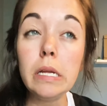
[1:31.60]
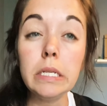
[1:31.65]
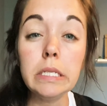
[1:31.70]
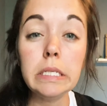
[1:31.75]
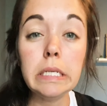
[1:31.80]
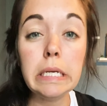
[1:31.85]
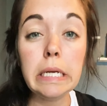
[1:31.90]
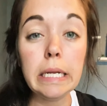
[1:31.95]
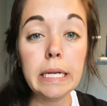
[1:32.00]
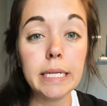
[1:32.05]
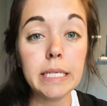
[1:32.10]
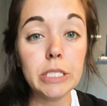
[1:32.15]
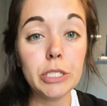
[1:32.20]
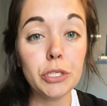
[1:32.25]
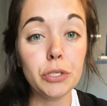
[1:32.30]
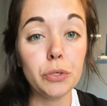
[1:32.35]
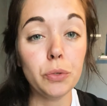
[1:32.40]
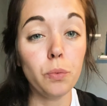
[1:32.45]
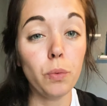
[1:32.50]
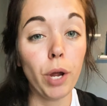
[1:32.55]
To get
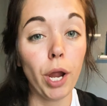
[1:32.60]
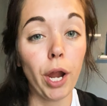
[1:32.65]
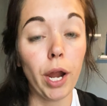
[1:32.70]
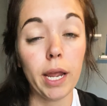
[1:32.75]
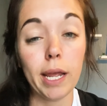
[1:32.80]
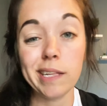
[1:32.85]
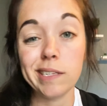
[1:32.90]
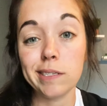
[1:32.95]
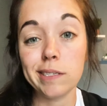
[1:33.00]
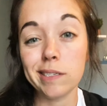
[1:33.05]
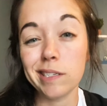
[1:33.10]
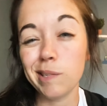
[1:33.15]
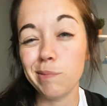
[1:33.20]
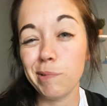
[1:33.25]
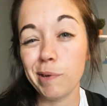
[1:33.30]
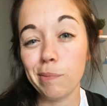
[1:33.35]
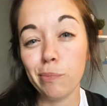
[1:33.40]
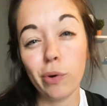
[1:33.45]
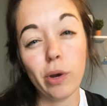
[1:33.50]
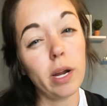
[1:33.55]
into where it gets a little
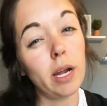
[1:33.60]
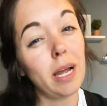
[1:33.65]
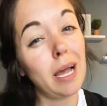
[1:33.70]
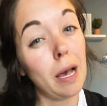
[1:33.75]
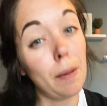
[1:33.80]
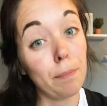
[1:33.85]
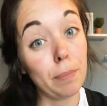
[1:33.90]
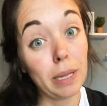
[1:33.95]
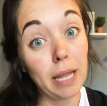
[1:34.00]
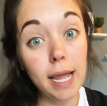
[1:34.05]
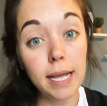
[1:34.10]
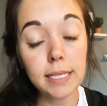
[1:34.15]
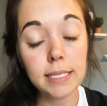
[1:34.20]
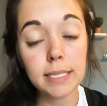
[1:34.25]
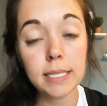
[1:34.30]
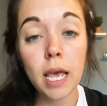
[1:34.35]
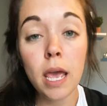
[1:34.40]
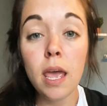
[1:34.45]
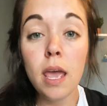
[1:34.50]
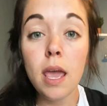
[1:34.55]
bit more
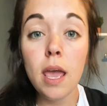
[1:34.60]
complex